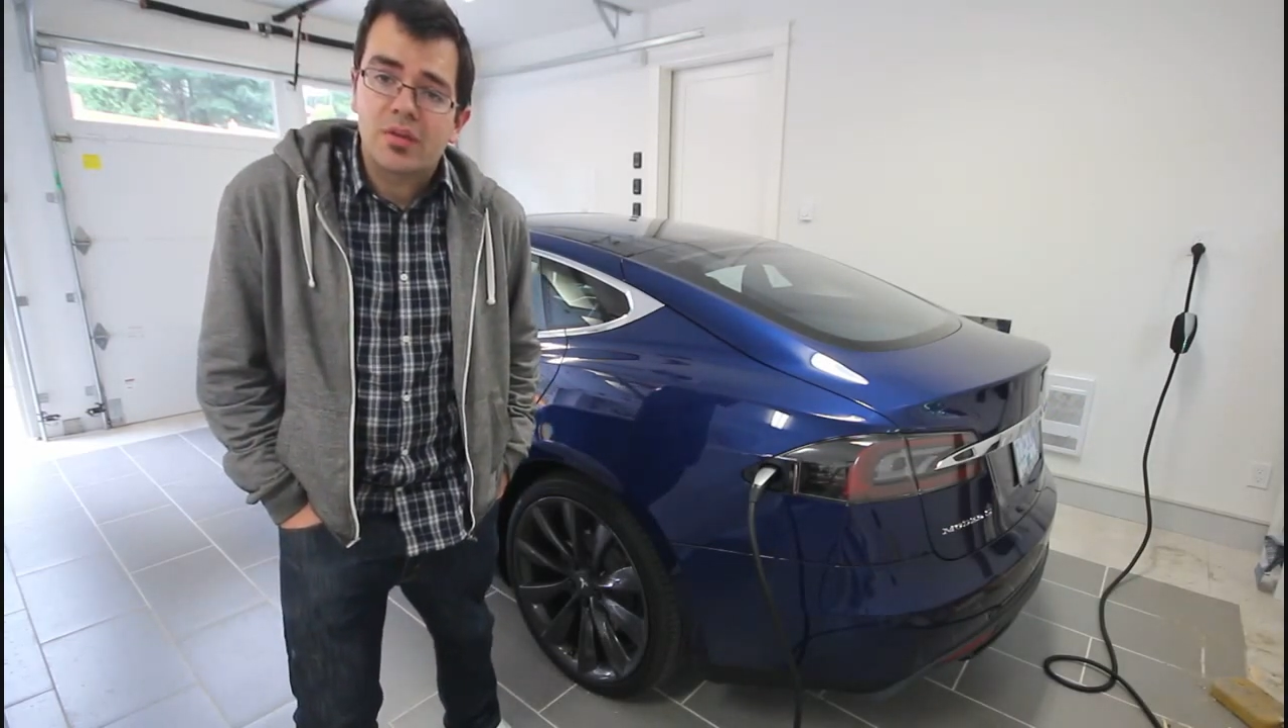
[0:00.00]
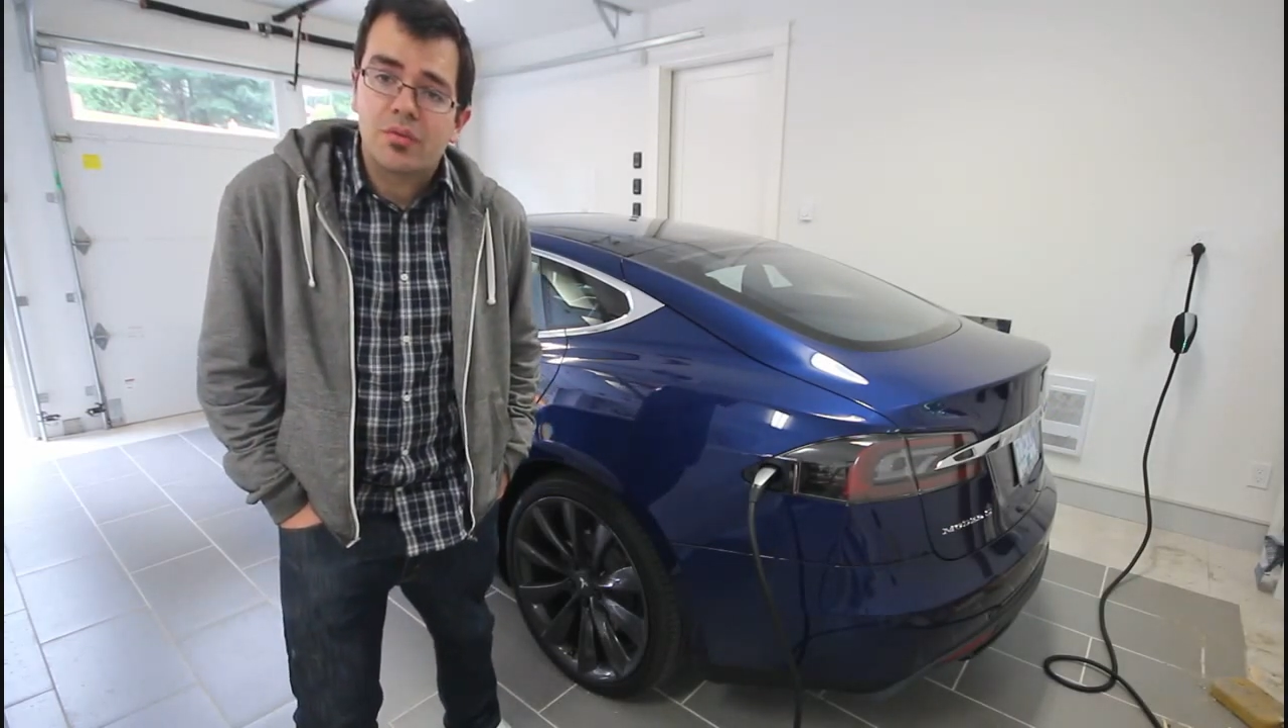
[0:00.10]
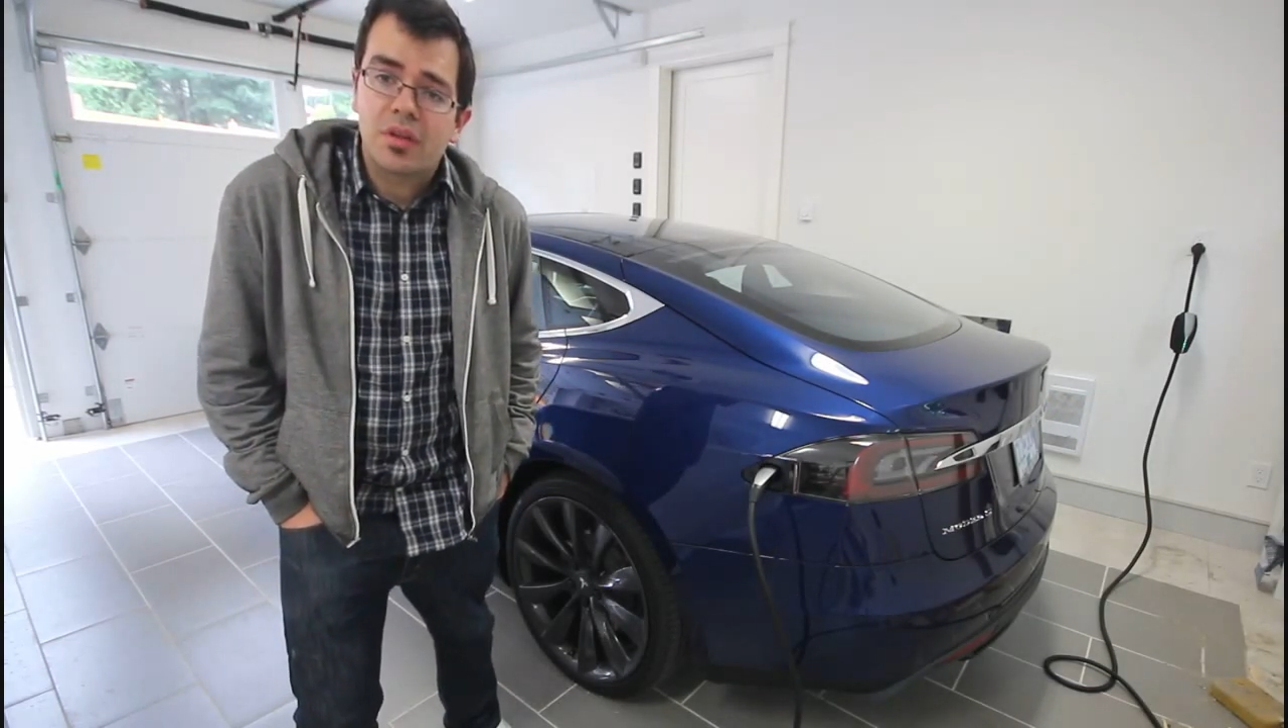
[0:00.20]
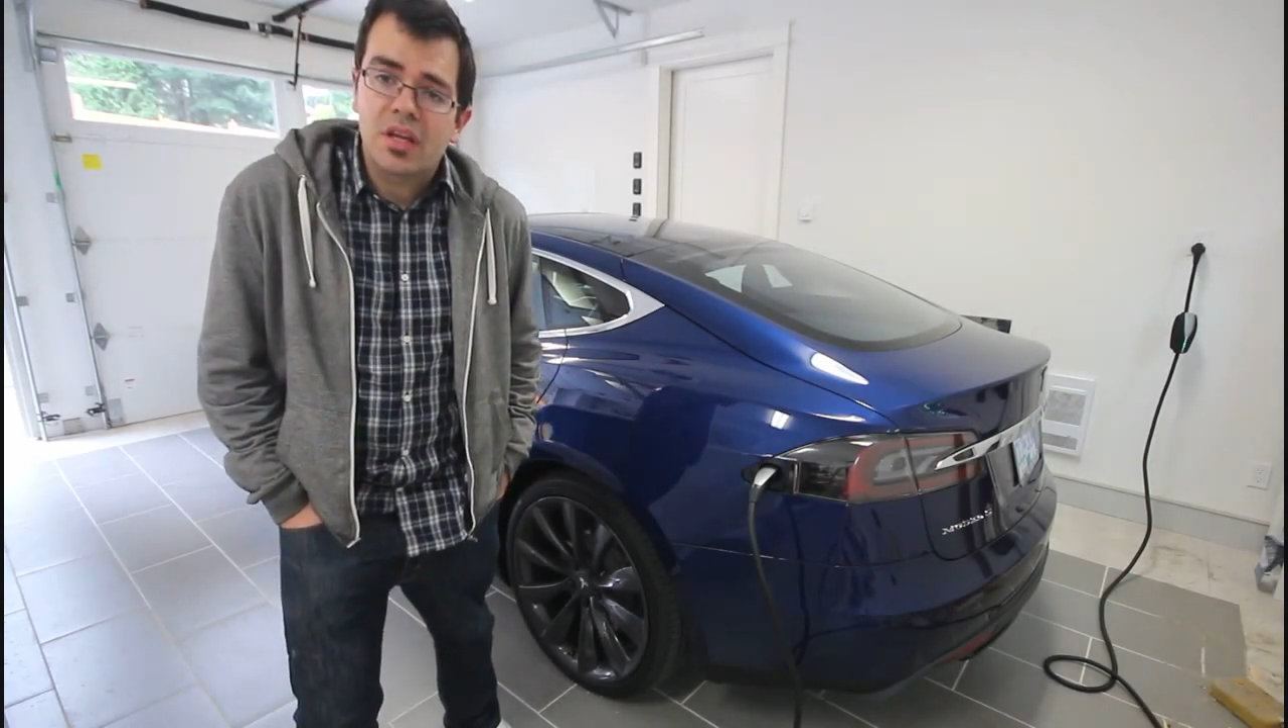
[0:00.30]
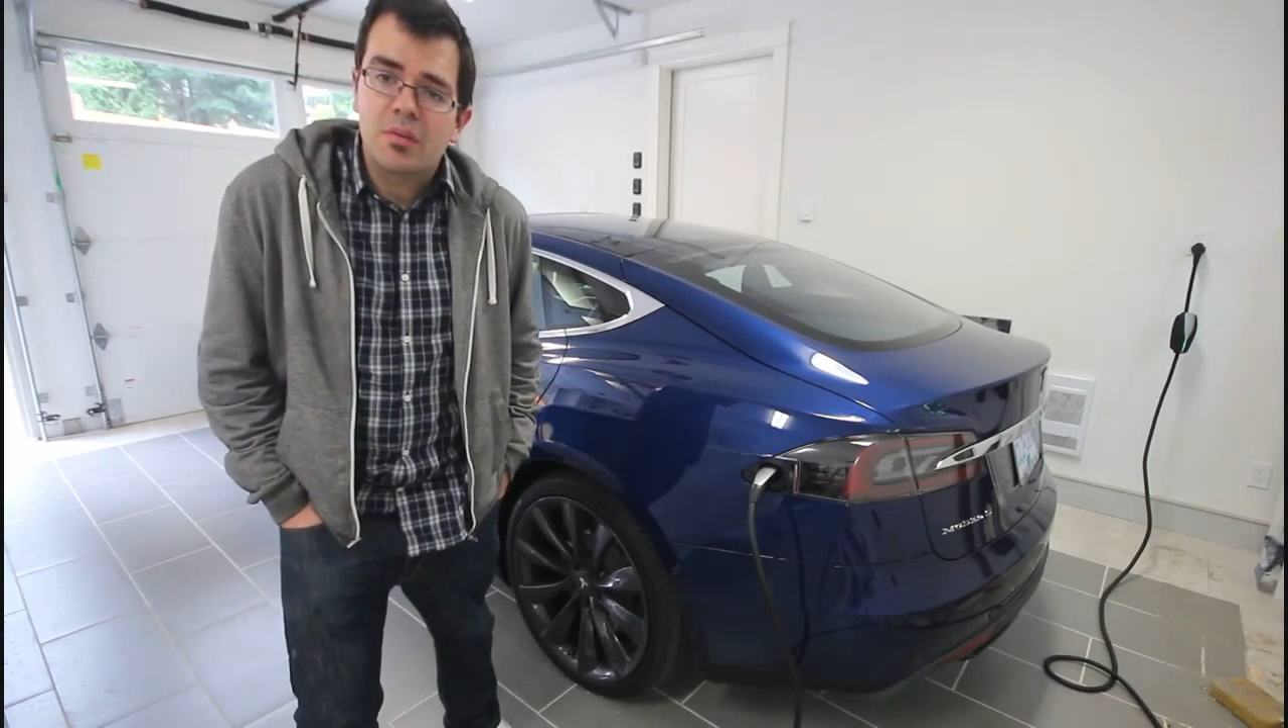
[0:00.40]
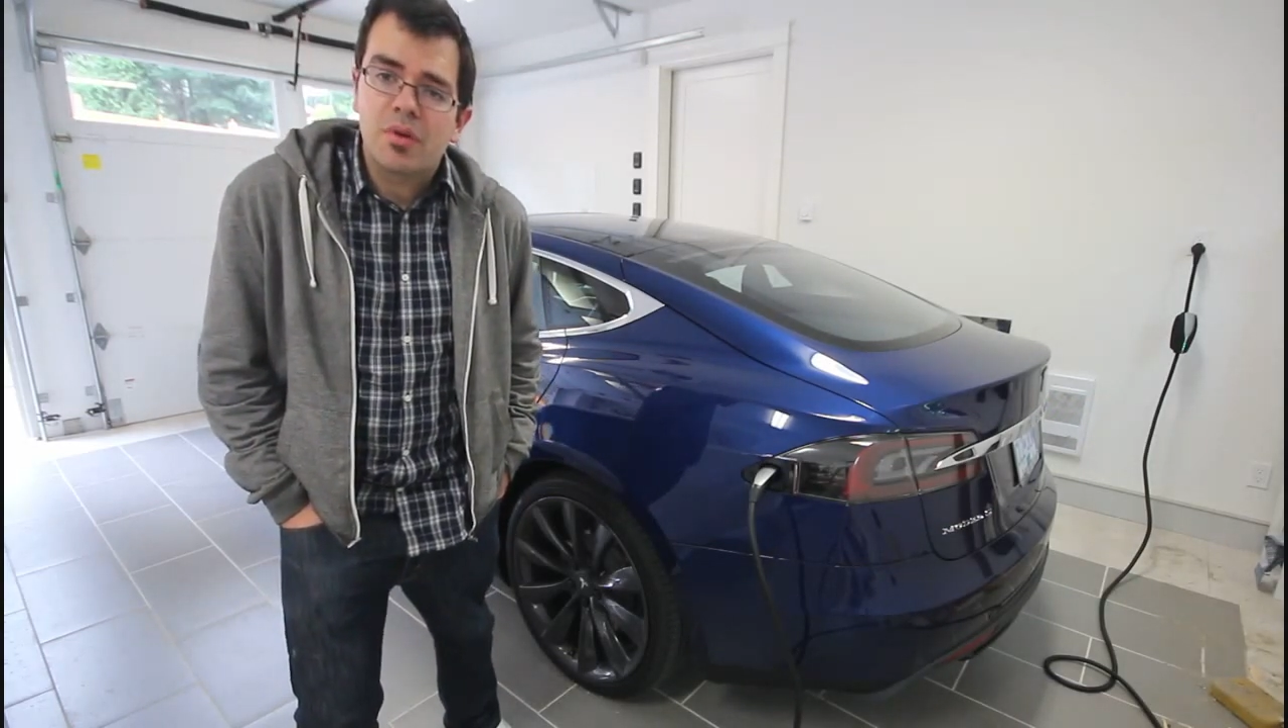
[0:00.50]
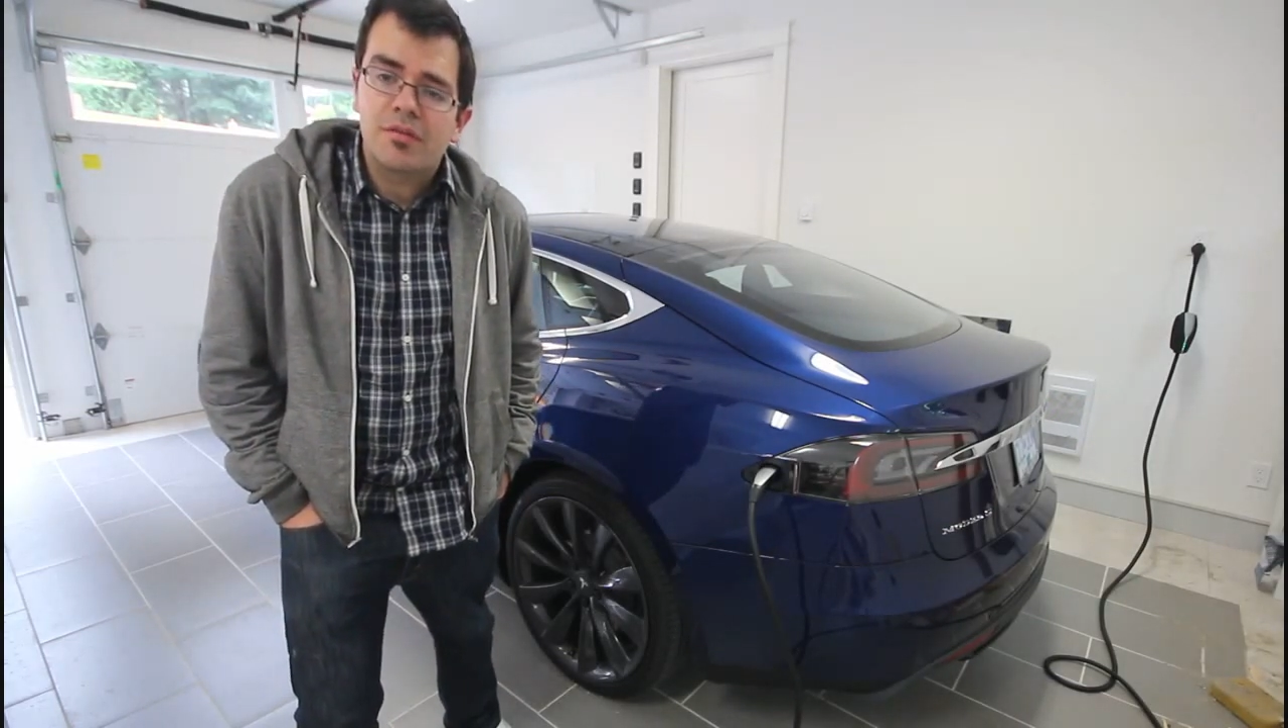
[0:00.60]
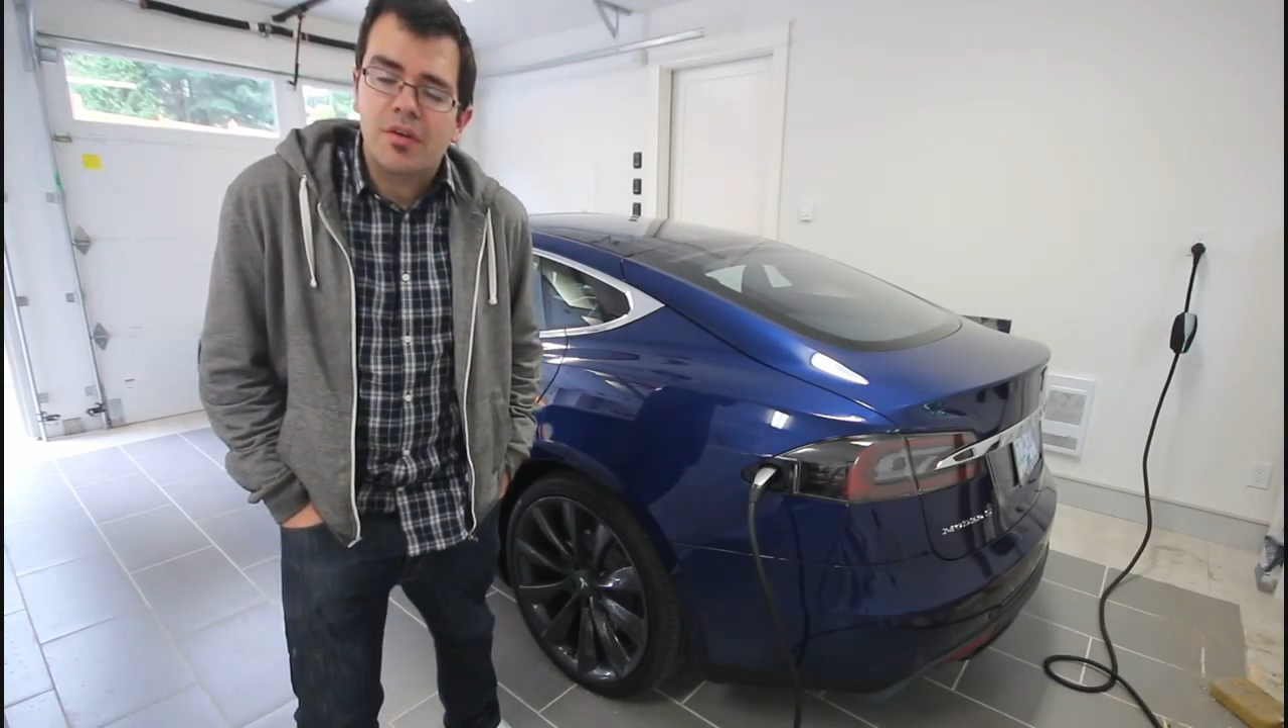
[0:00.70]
with the NEMA